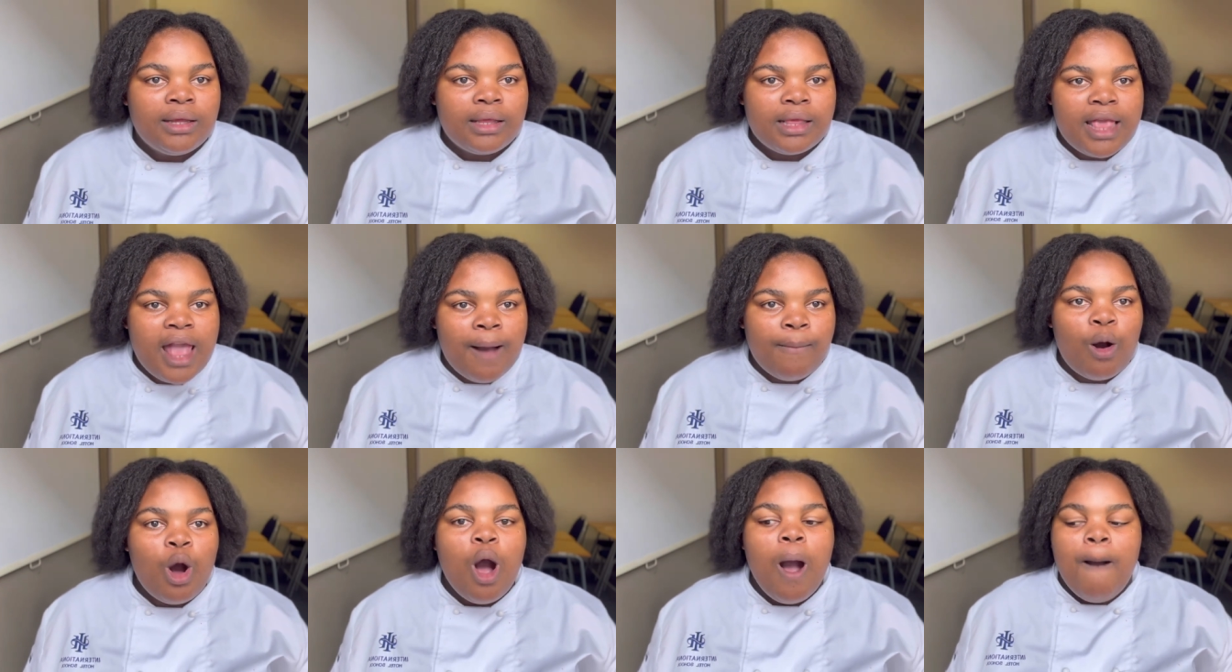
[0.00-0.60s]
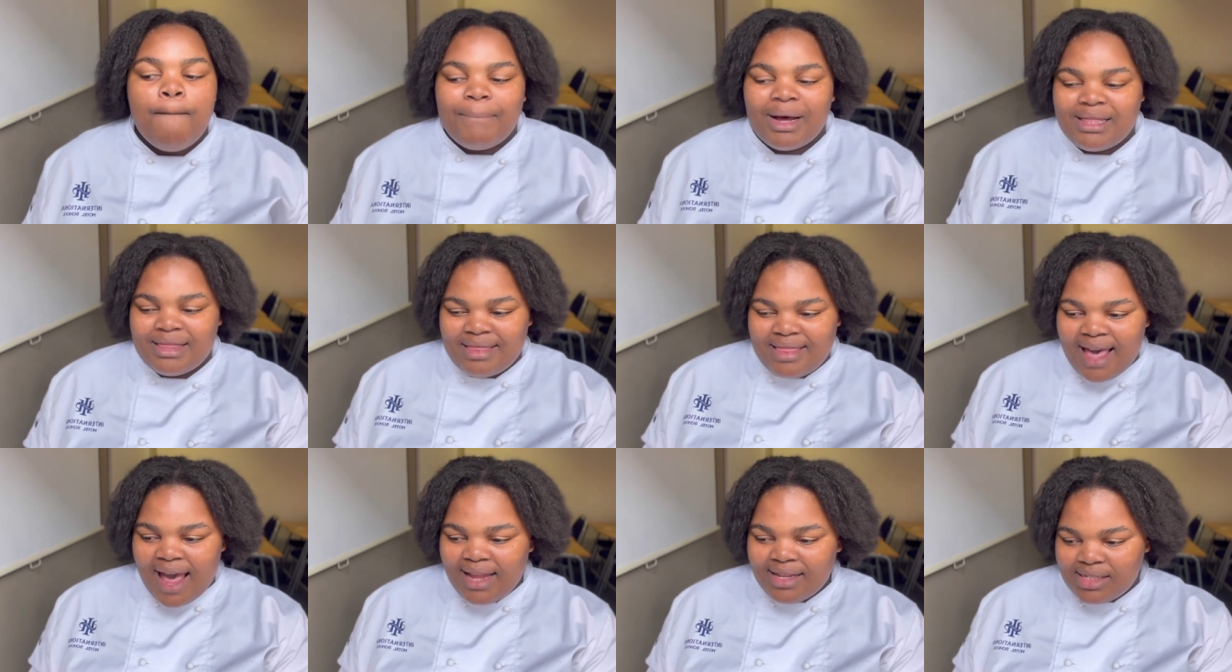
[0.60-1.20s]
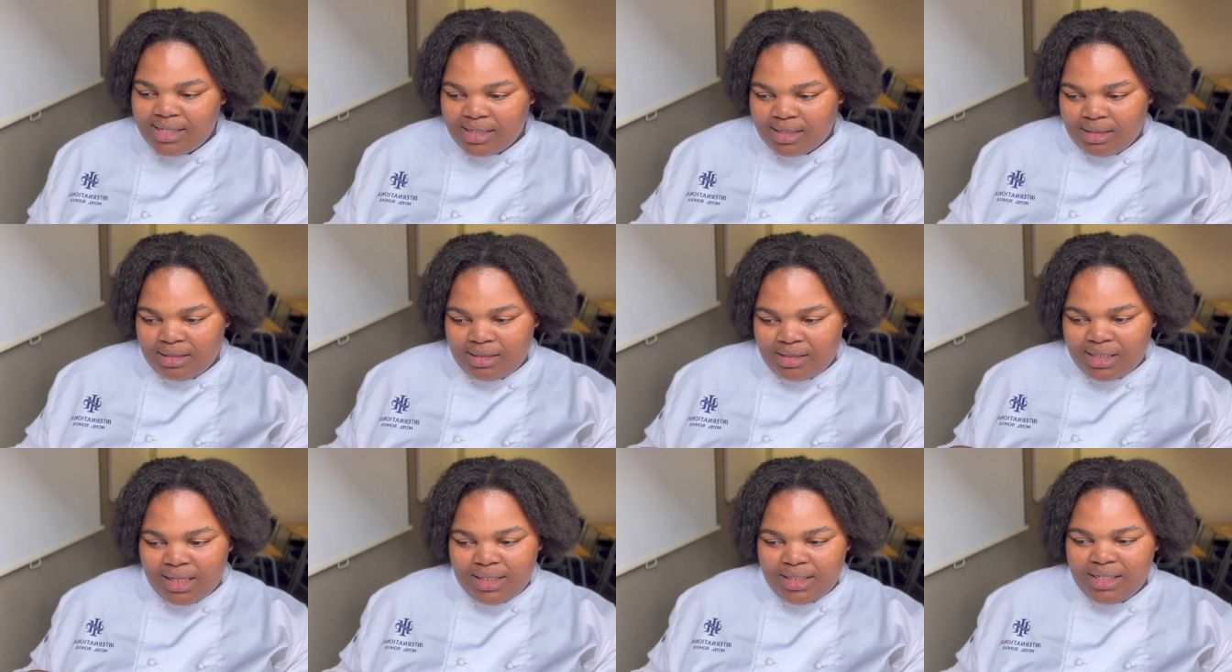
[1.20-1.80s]
Yeah, but, but that
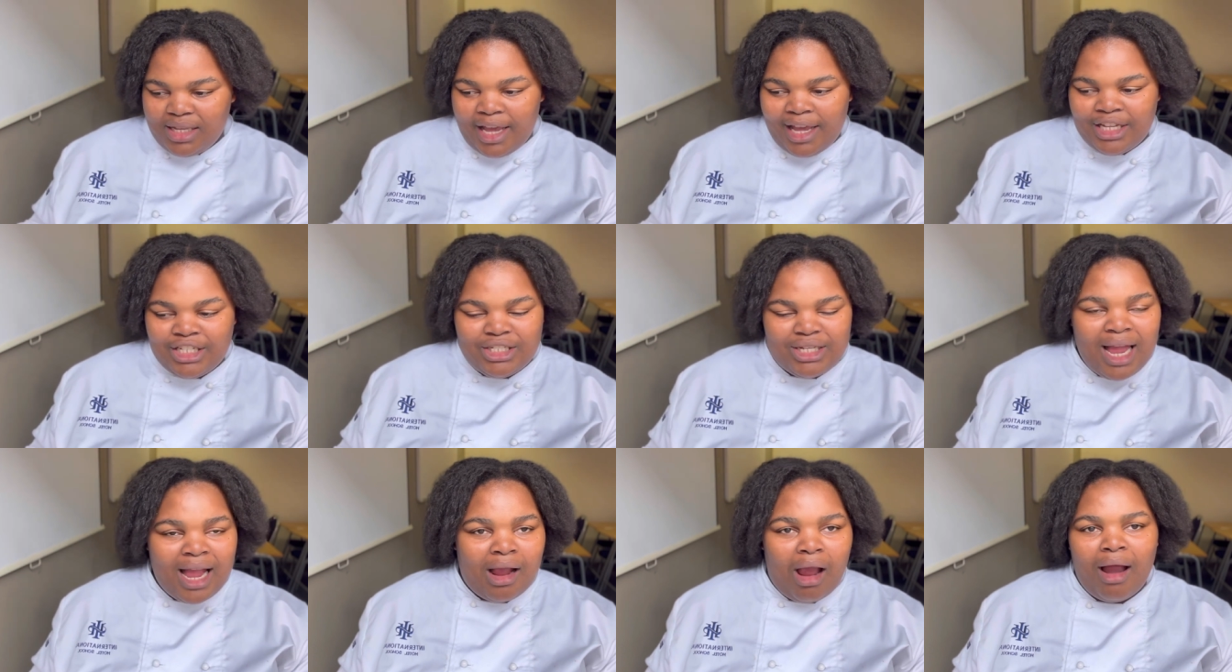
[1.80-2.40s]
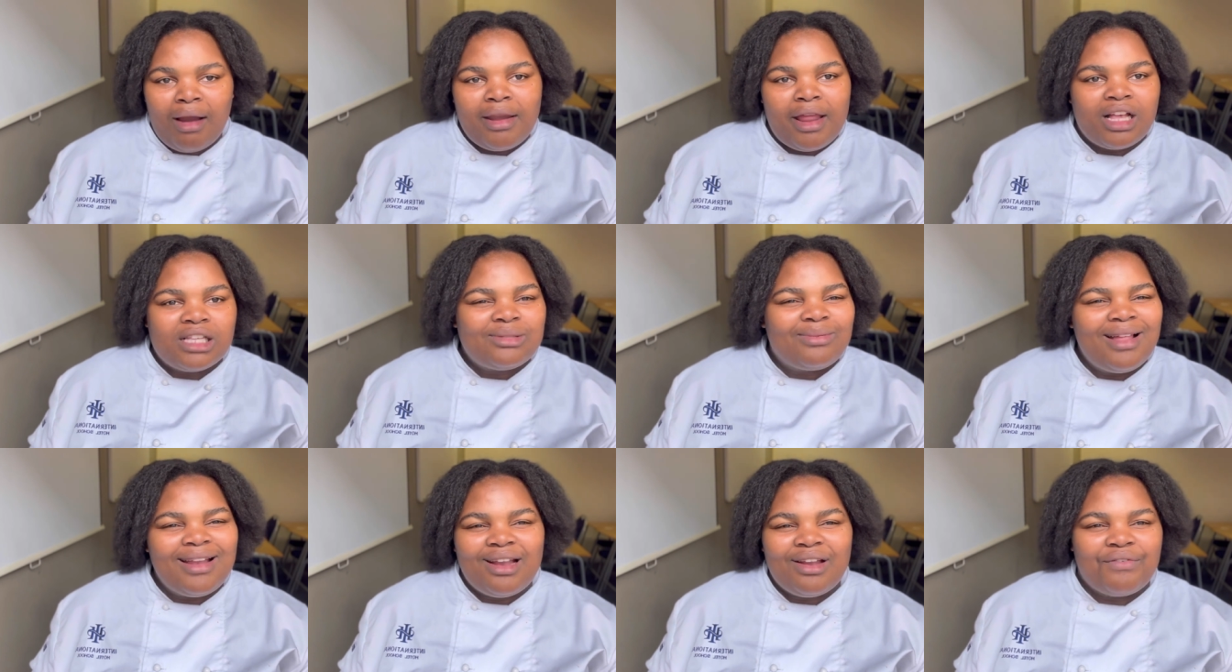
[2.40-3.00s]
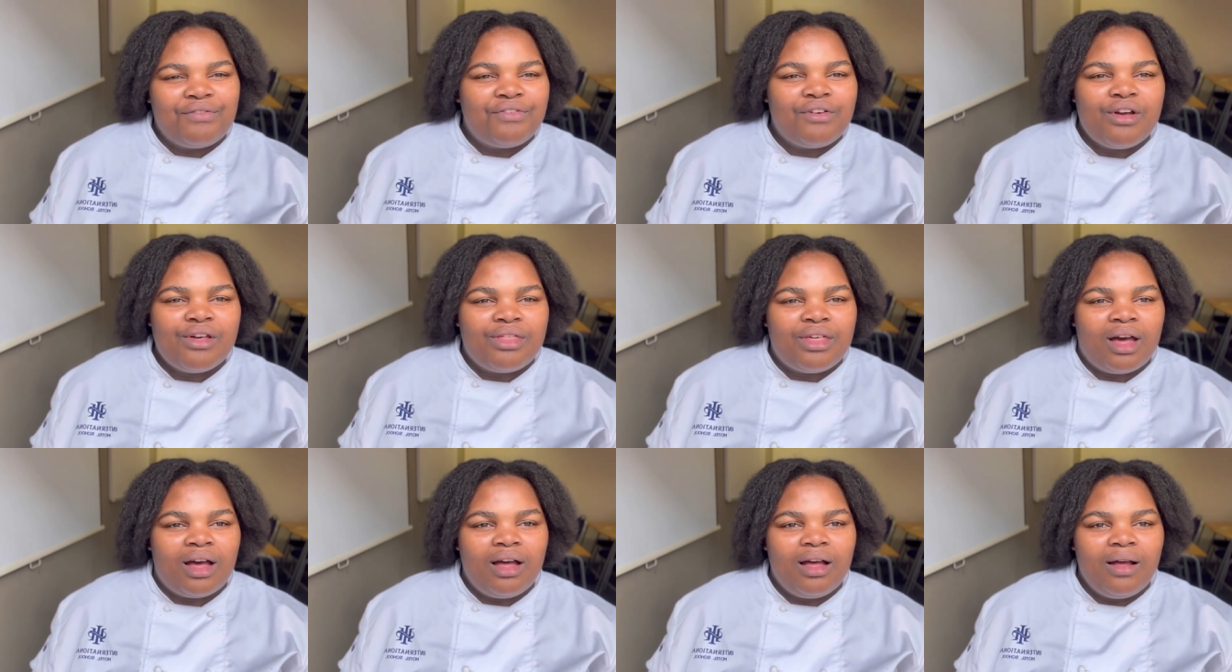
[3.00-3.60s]
CTH, I can't explain it
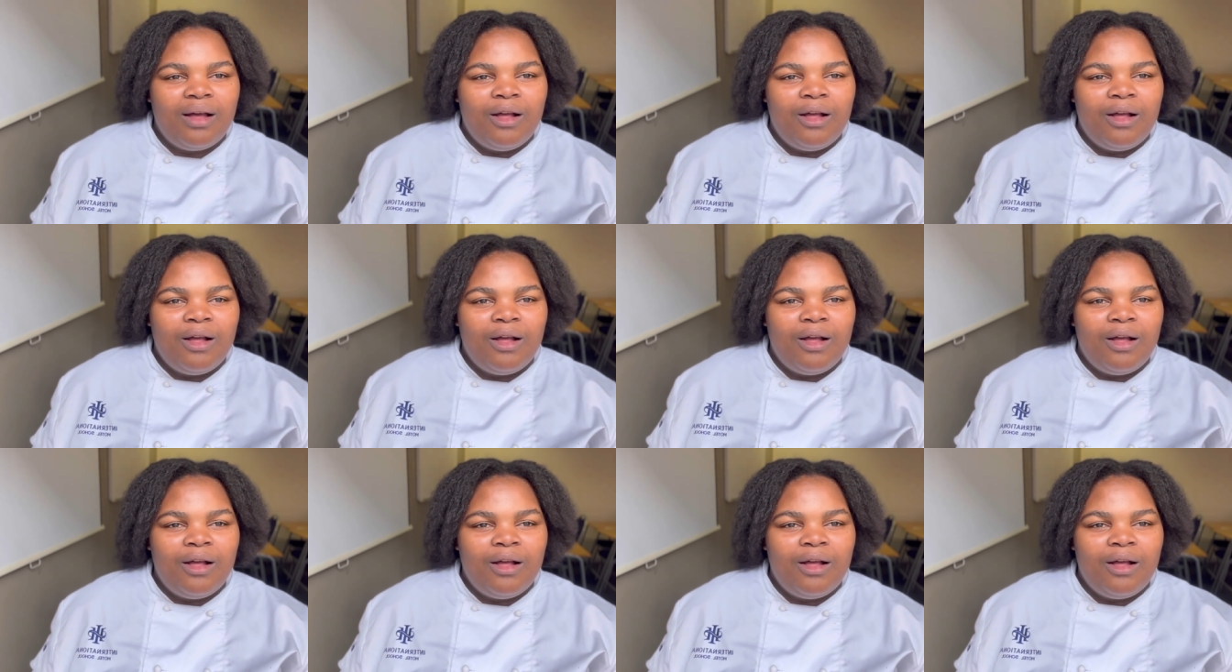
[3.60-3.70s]
further.